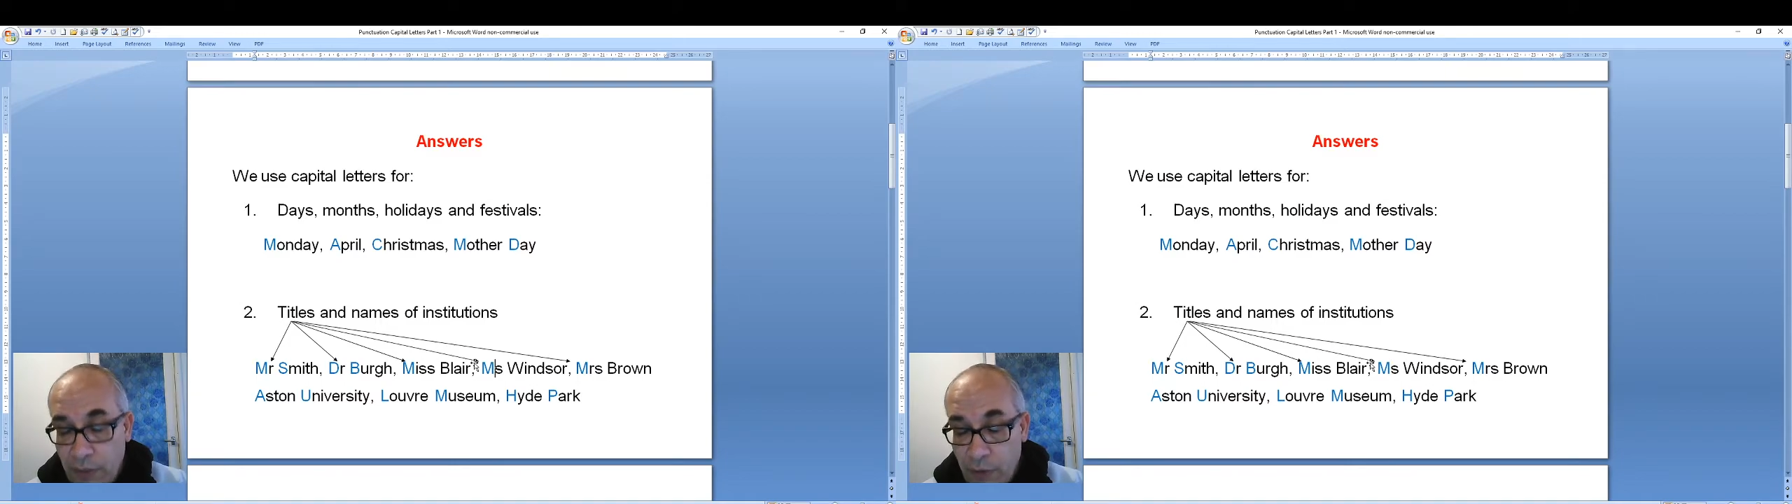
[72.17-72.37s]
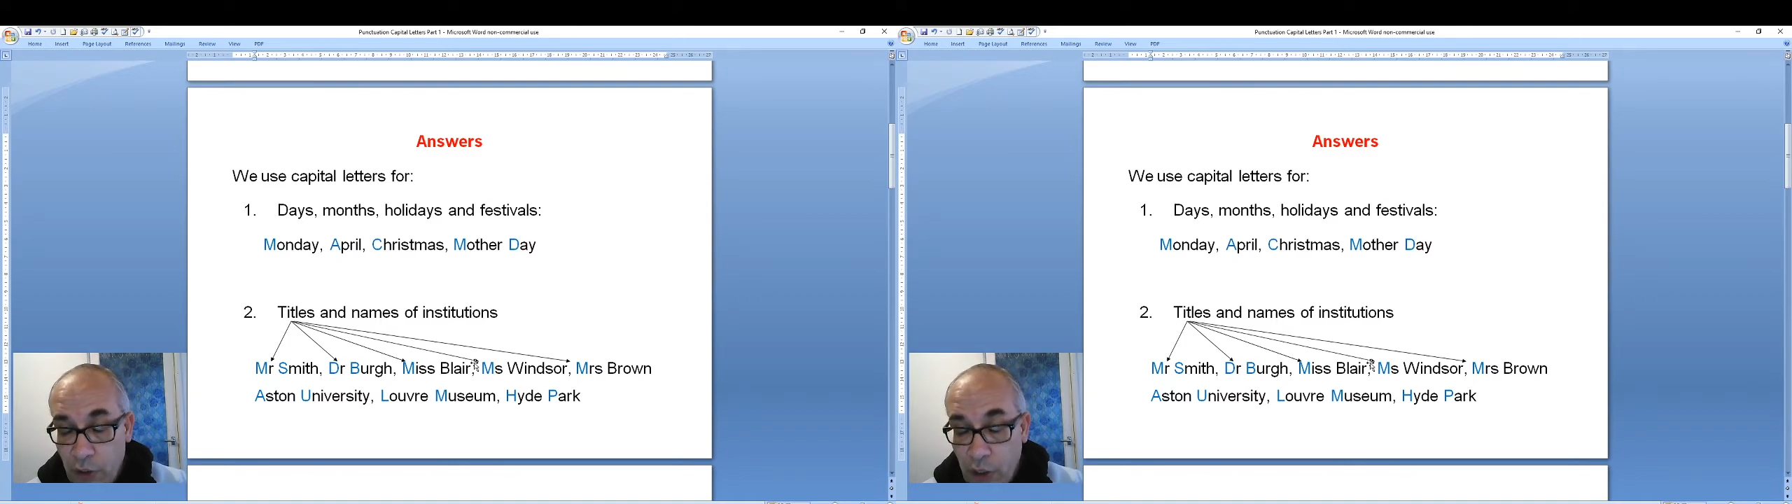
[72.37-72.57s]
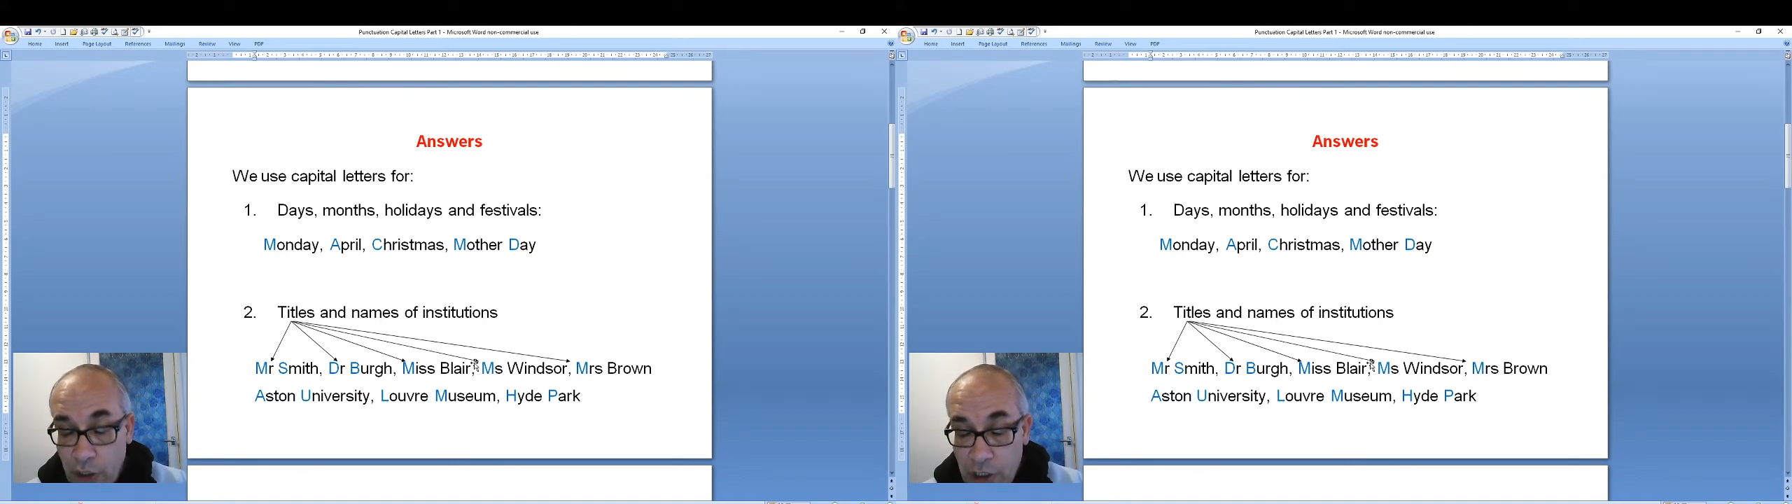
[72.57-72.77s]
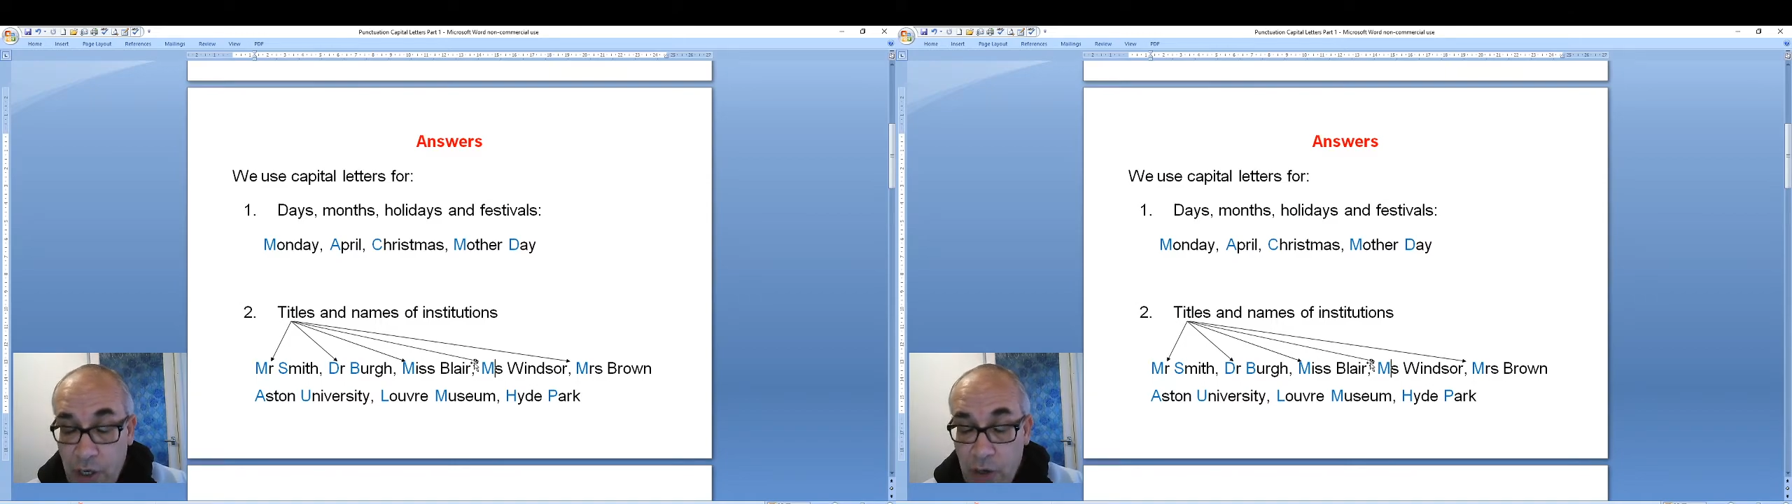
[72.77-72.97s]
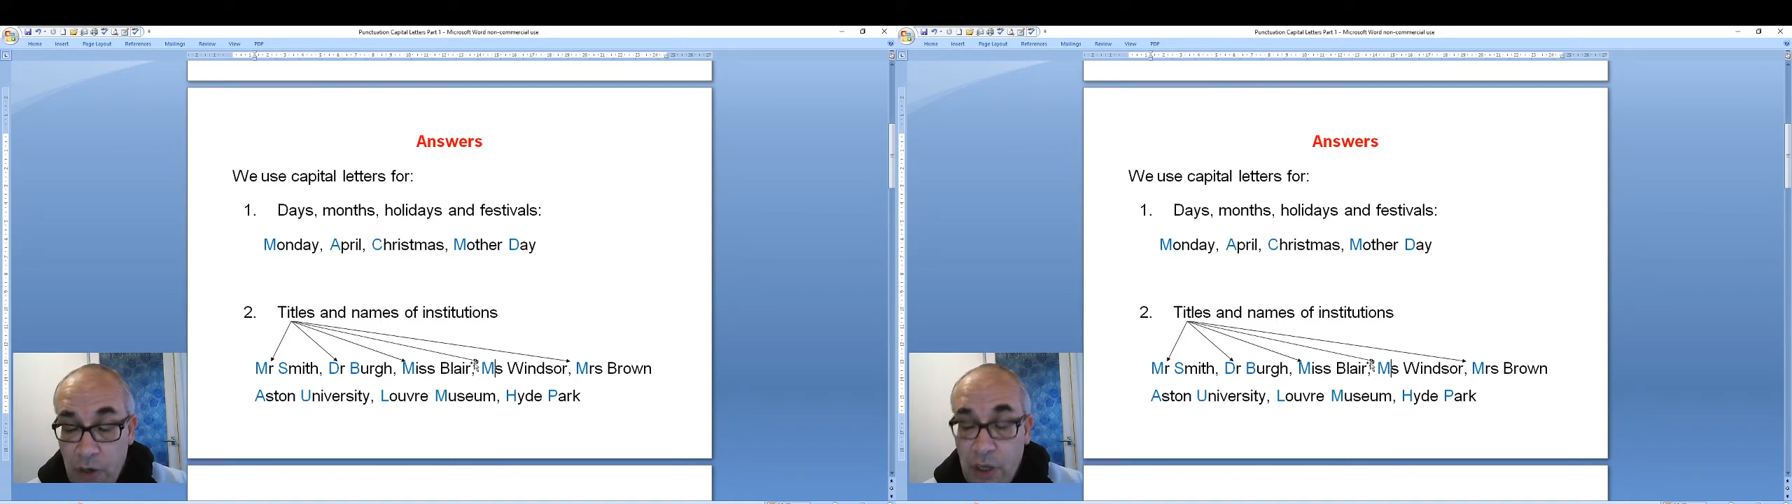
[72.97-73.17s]
you don't
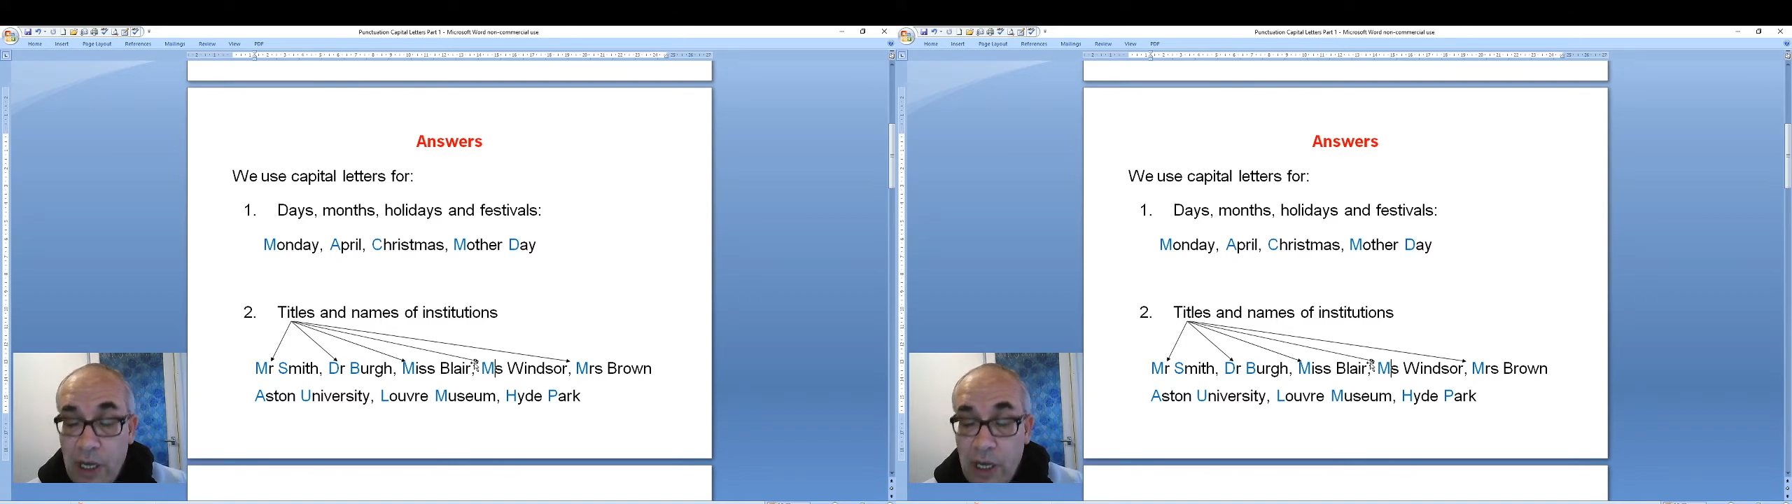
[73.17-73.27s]
know